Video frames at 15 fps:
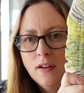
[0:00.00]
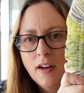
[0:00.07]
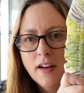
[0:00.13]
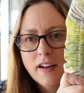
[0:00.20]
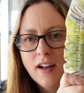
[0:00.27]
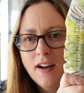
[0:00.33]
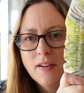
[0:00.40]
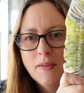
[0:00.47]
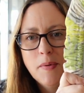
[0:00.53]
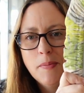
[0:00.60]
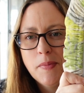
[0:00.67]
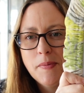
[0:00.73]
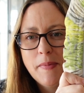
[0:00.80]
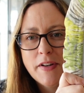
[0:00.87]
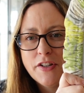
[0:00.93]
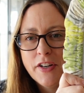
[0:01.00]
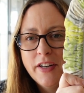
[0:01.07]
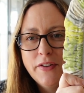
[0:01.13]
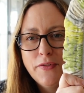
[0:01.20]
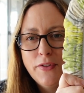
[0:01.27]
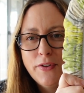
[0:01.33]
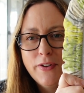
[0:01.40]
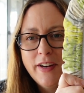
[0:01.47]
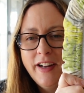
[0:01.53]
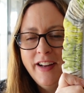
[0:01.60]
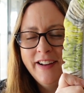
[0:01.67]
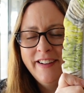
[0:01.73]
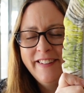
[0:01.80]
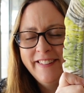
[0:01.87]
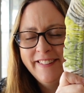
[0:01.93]
I can't remember my train of thought now.
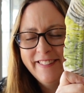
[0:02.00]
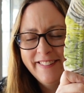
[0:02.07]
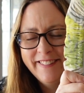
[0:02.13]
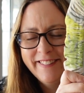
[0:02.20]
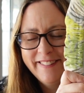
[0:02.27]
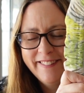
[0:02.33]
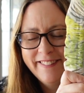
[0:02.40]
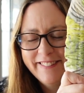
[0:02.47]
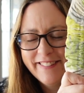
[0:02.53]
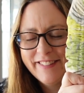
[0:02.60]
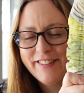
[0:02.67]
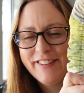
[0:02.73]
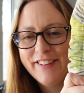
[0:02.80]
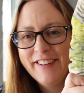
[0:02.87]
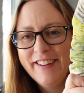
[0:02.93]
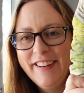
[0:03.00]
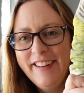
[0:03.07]
Sorry.